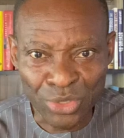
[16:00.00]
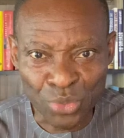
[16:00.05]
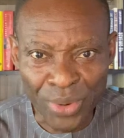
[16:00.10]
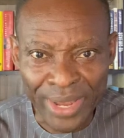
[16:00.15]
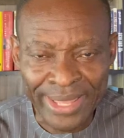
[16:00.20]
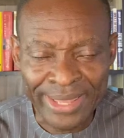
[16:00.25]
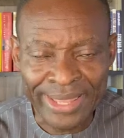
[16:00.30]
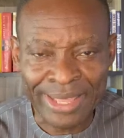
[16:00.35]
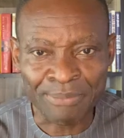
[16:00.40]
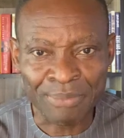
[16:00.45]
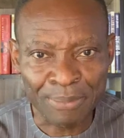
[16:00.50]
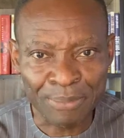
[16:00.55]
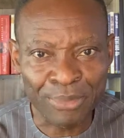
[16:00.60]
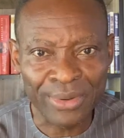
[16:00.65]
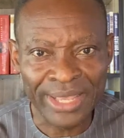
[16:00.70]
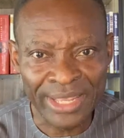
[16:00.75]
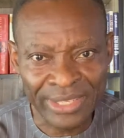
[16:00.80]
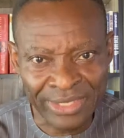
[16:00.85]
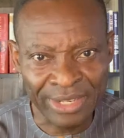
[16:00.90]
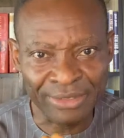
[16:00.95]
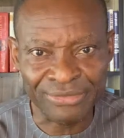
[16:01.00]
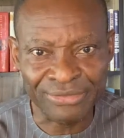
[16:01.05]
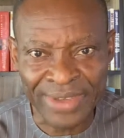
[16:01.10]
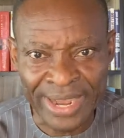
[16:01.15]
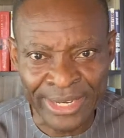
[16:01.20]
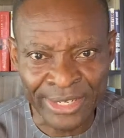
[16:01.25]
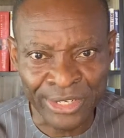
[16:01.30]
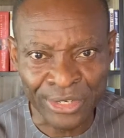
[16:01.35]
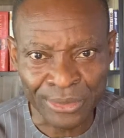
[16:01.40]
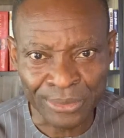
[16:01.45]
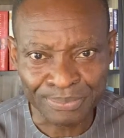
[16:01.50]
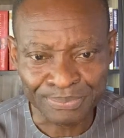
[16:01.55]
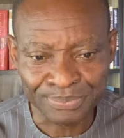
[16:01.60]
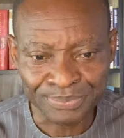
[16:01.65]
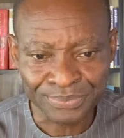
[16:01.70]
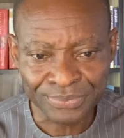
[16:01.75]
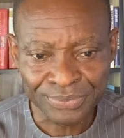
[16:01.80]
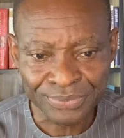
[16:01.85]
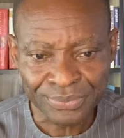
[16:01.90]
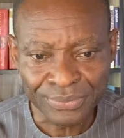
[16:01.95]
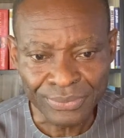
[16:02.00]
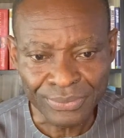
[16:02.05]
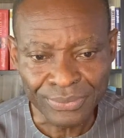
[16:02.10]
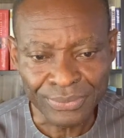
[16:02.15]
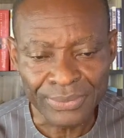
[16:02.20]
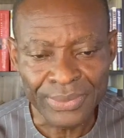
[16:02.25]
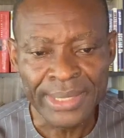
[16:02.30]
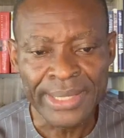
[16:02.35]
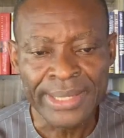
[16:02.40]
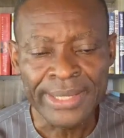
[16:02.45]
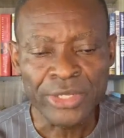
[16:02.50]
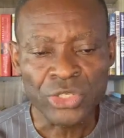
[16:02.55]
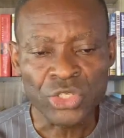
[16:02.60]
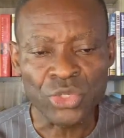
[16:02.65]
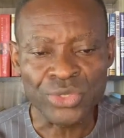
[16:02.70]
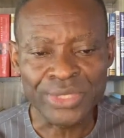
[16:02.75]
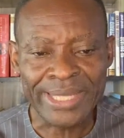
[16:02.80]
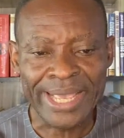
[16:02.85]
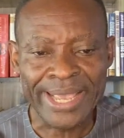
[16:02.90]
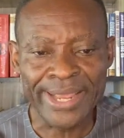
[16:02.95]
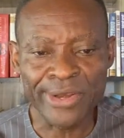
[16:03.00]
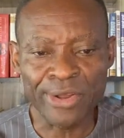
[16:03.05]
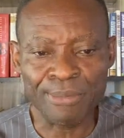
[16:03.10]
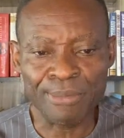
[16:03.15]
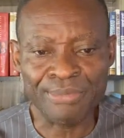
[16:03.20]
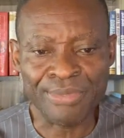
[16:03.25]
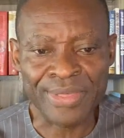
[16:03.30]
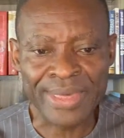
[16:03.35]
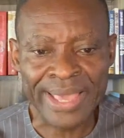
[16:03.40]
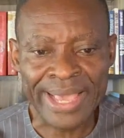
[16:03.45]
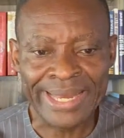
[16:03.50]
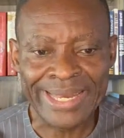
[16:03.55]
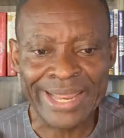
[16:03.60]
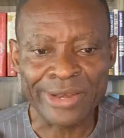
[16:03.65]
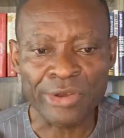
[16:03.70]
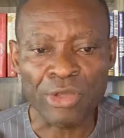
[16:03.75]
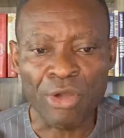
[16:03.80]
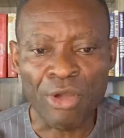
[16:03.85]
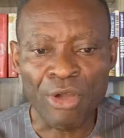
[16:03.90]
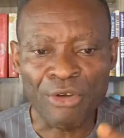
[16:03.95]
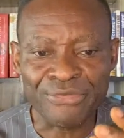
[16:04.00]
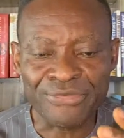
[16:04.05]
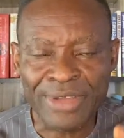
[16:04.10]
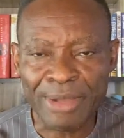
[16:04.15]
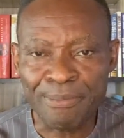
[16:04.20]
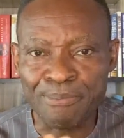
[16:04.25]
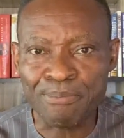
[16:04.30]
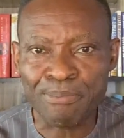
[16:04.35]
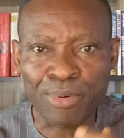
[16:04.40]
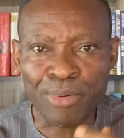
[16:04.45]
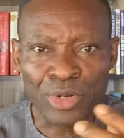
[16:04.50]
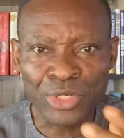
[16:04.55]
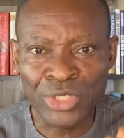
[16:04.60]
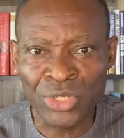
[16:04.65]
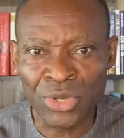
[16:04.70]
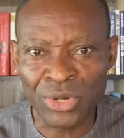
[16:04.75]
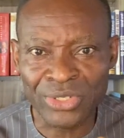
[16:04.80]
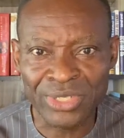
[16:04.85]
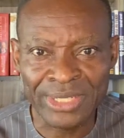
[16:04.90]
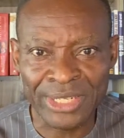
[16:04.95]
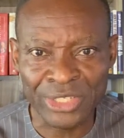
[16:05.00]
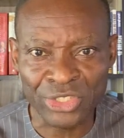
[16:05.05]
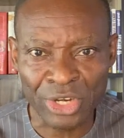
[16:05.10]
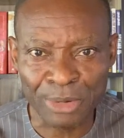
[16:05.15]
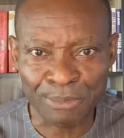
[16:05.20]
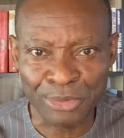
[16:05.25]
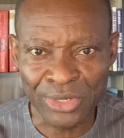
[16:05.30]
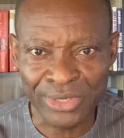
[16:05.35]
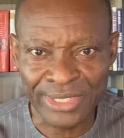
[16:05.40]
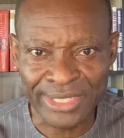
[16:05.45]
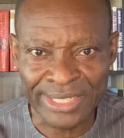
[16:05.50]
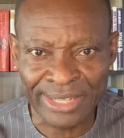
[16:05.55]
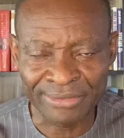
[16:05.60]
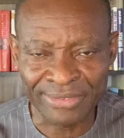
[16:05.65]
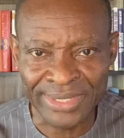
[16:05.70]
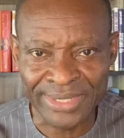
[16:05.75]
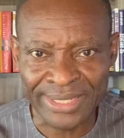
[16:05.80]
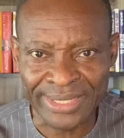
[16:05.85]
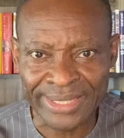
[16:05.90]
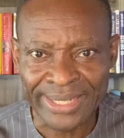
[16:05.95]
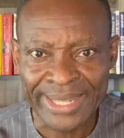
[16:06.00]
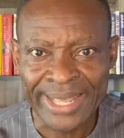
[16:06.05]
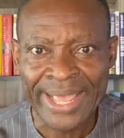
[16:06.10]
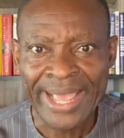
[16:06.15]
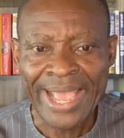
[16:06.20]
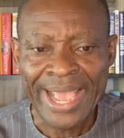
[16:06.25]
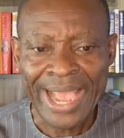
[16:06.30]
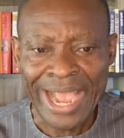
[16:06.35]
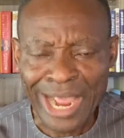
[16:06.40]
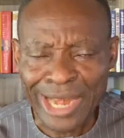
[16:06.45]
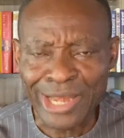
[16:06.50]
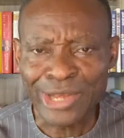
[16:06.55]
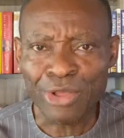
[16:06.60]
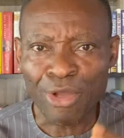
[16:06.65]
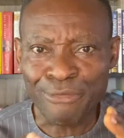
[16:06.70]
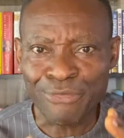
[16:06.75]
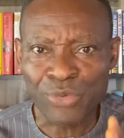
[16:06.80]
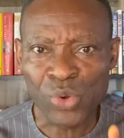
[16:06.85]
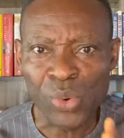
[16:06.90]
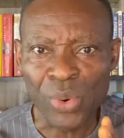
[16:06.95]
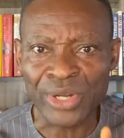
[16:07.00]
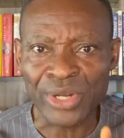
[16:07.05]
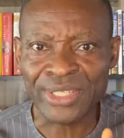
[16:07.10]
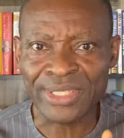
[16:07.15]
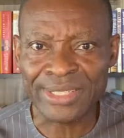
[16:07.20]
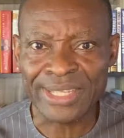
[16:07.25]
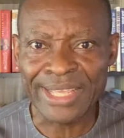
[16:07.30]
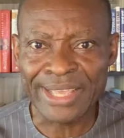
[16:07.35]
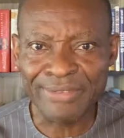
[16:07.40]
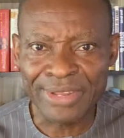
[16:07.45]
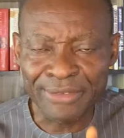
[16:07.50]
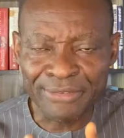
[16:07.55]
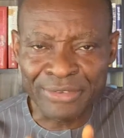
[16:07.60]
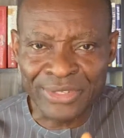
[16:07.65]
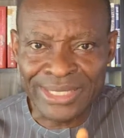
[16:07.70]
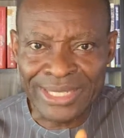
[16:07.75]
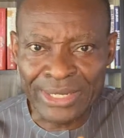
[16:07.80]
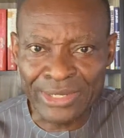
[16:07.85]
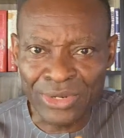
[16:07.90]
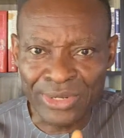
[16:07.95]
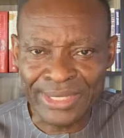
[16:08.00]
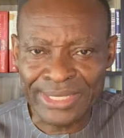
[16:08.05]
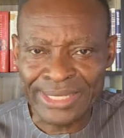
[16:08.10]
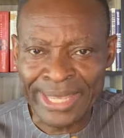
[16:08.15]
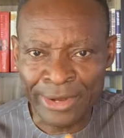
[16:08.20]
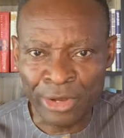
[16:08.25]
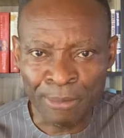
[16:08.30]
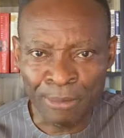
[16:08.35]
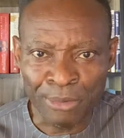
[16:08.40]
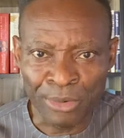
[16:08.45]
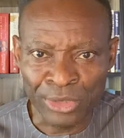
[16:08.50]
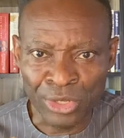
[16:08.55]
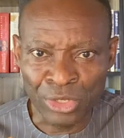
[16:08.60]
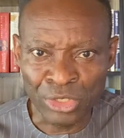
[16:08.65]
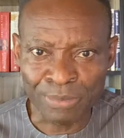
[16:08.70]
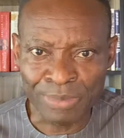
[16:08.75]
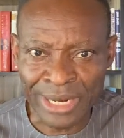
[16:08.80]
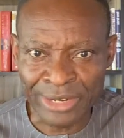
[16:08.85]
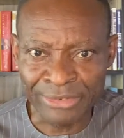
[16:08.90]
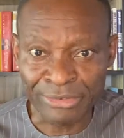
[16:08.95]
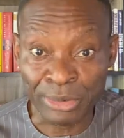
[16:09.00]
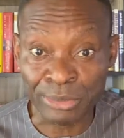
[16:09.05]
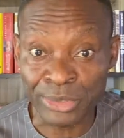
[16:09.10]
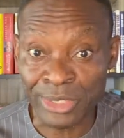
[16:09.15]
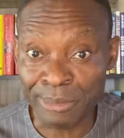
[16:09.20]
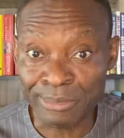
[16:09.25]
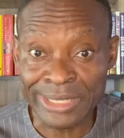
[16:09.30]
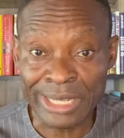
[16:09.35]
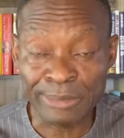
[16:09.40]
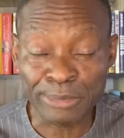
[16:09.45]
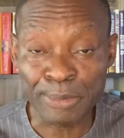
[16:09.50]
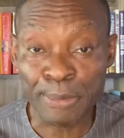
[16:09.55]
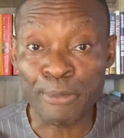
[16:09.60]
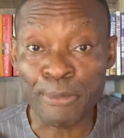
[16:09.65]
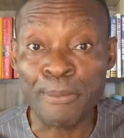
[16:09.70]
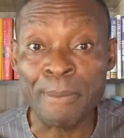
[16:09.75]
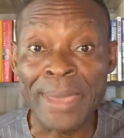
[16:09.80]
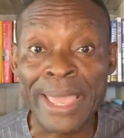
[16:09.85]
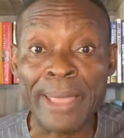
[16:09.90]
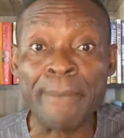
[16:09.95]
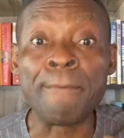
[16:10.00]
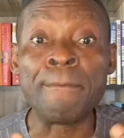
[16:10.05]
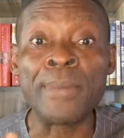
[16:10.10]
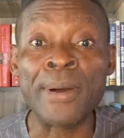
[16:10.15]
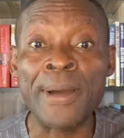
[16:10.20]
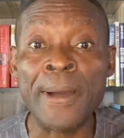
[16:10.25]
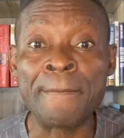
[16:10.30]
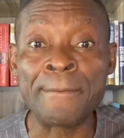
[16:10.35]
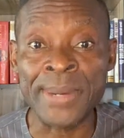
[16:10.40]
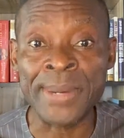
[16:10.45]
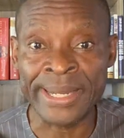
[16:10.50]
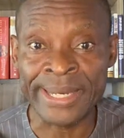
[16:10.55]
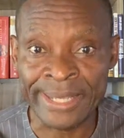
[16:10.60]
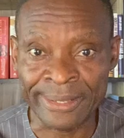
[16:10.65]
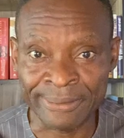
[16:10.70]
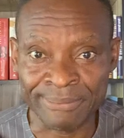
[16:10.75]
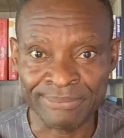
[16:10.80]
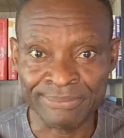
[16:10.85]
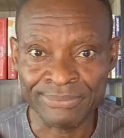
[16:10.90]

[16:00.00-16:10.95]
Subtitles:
way that people easily find you. So sign up there, then offer product description services. And of course, even if you don't sign up on this platform, sometimes people make more money